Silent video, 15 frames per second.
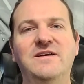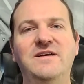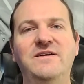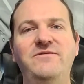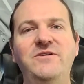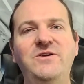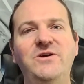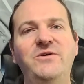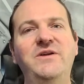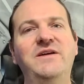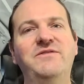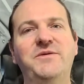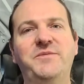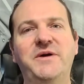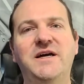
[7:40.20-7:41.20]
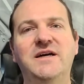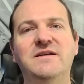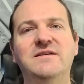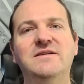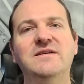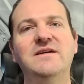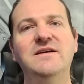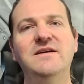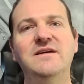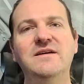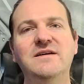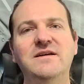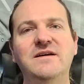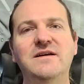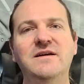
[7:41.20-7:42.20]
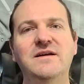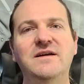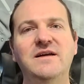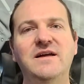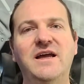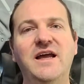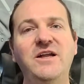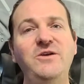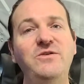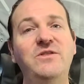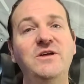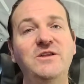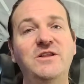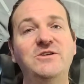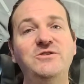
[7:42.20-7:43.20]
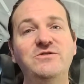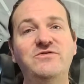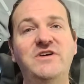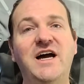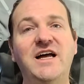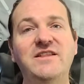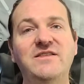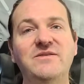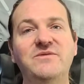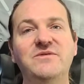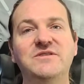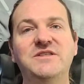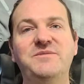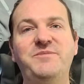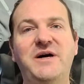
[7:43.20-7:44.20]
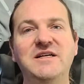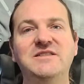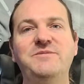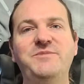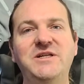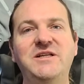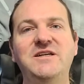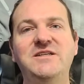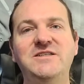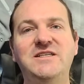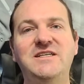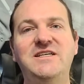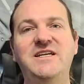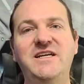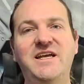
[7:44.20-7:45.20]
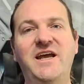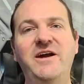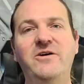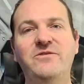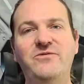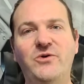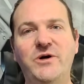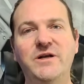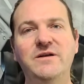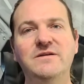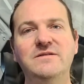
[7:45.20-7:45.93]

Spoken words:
If you don't have a pet, and you think that you've got the responsibility to take care of one,